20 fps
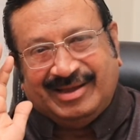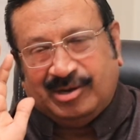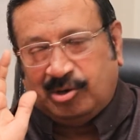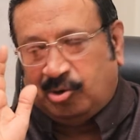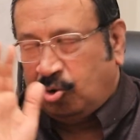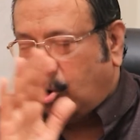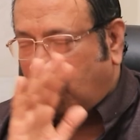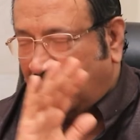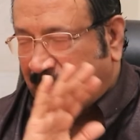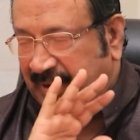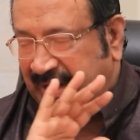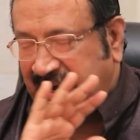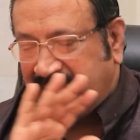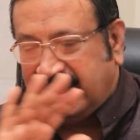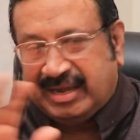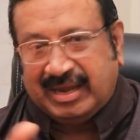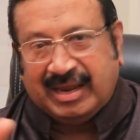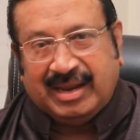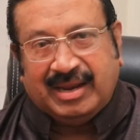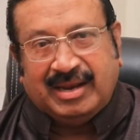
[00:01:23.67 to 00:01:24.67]

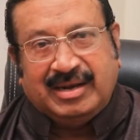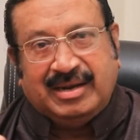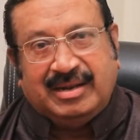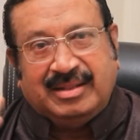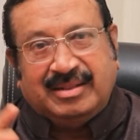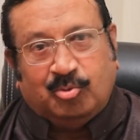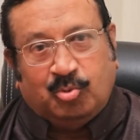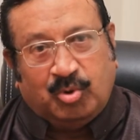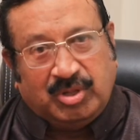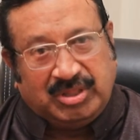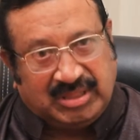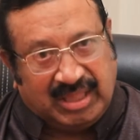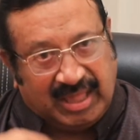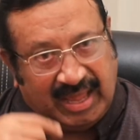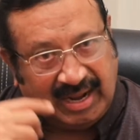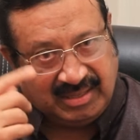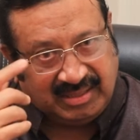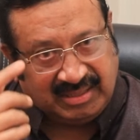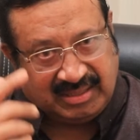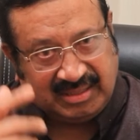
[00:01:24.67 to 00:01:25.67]
Nobody can, with
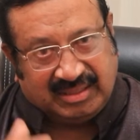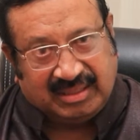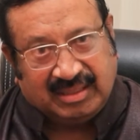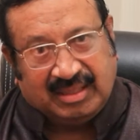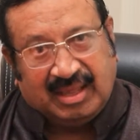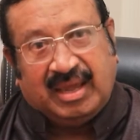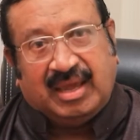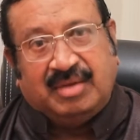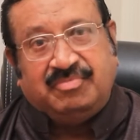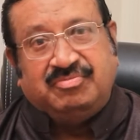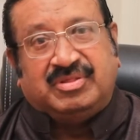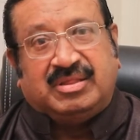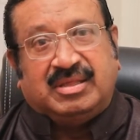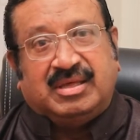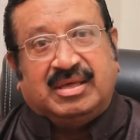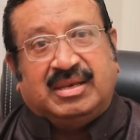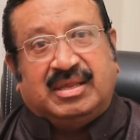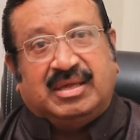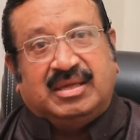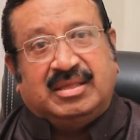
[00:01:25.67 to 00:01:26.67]
that same
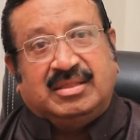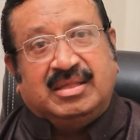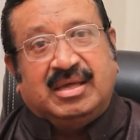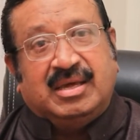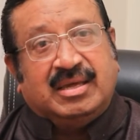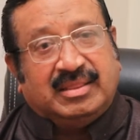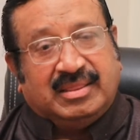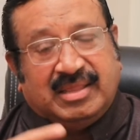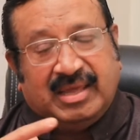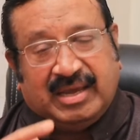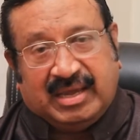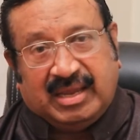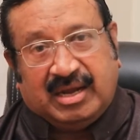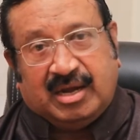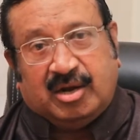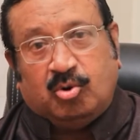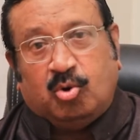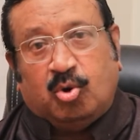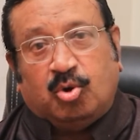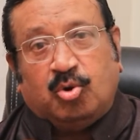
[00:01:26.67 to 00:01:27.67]
series, they
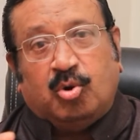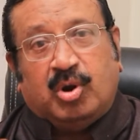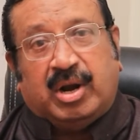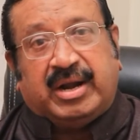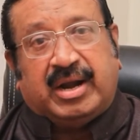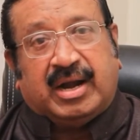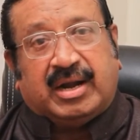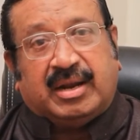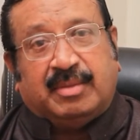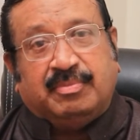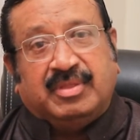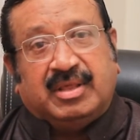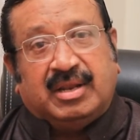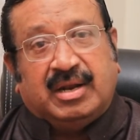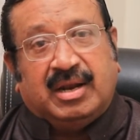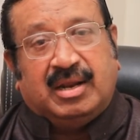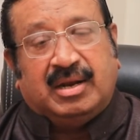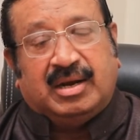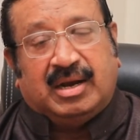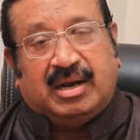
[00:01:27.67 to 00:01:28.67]
can go and
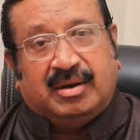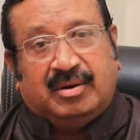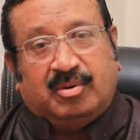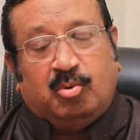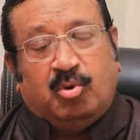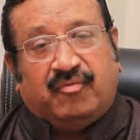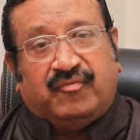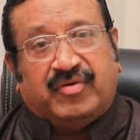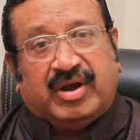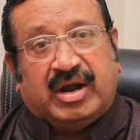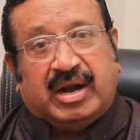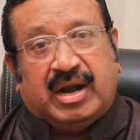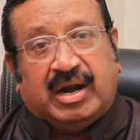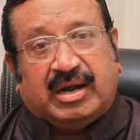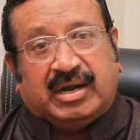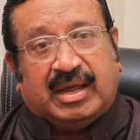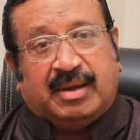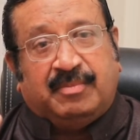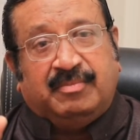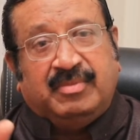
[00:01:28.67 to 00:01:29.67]
go for an
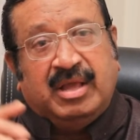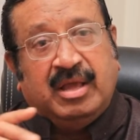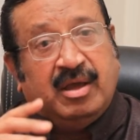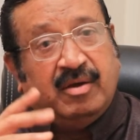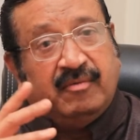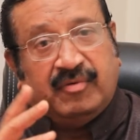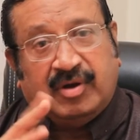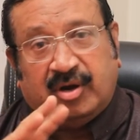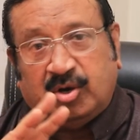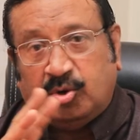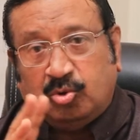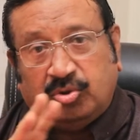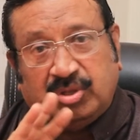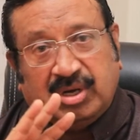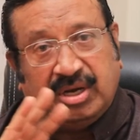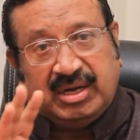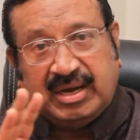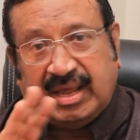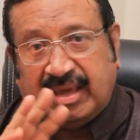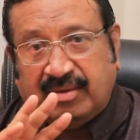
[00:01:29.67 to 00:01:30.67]
attempt for
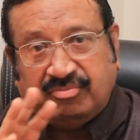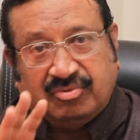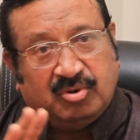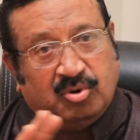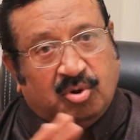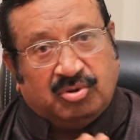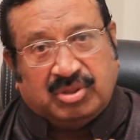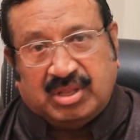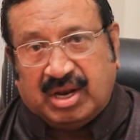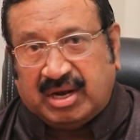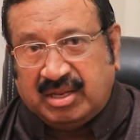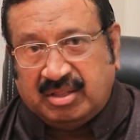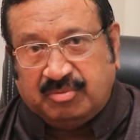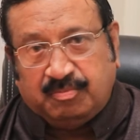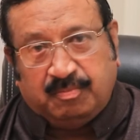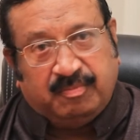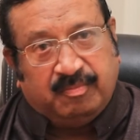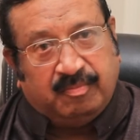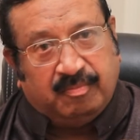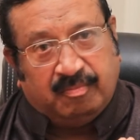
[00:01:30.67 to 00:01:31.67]
2-3 times. No, that is
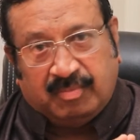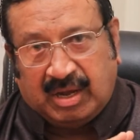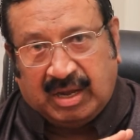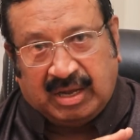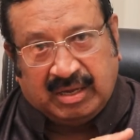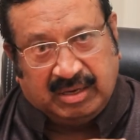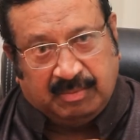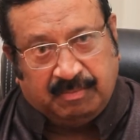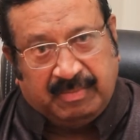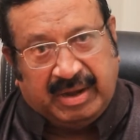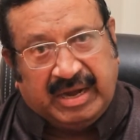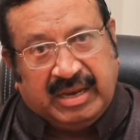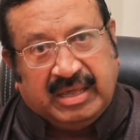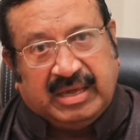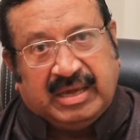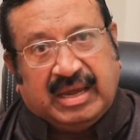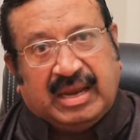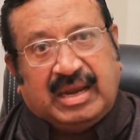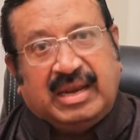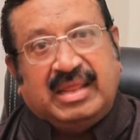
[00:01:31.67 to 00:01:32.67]

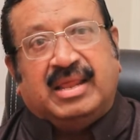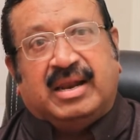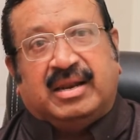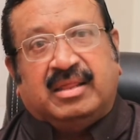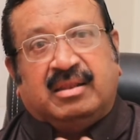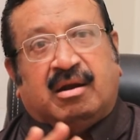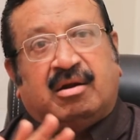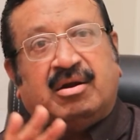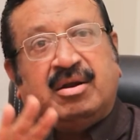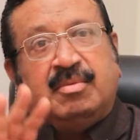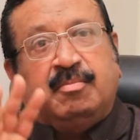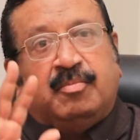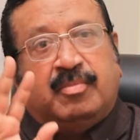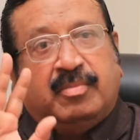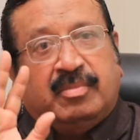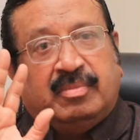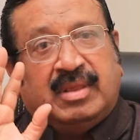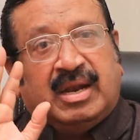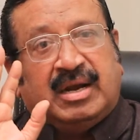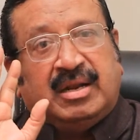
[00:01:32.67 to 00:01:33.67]
medically that is
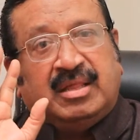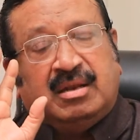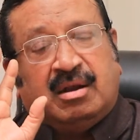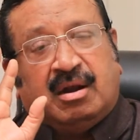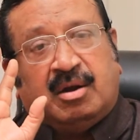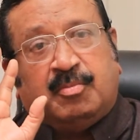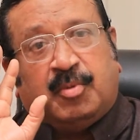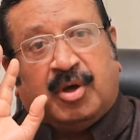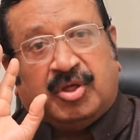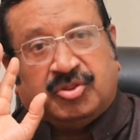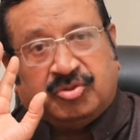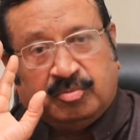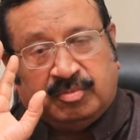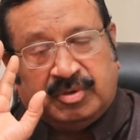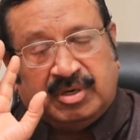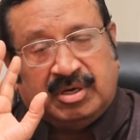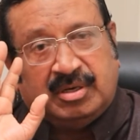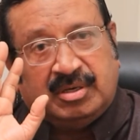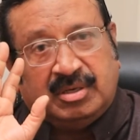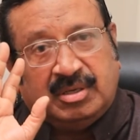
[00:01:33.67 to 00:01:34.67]
not
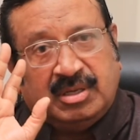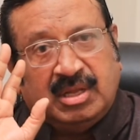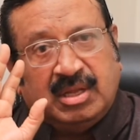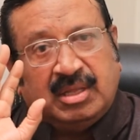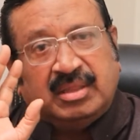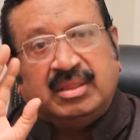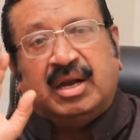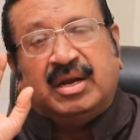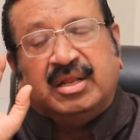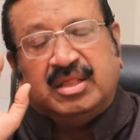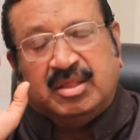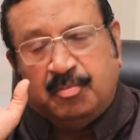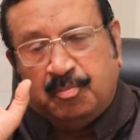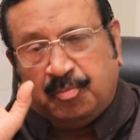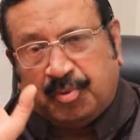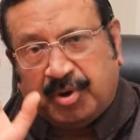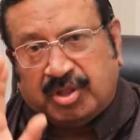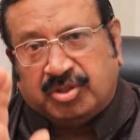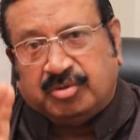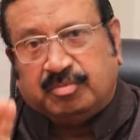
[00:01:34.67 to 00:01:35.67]
possible. That is
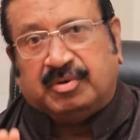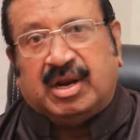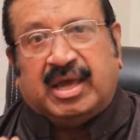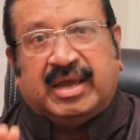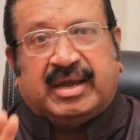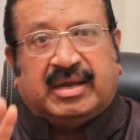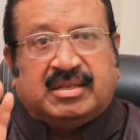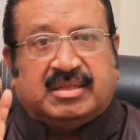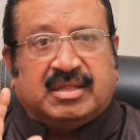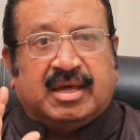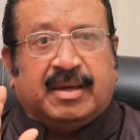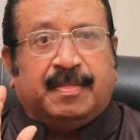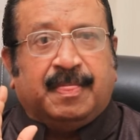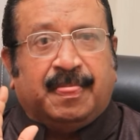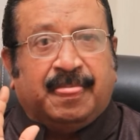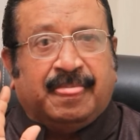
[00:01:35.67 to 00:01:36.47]
impossible, I can say.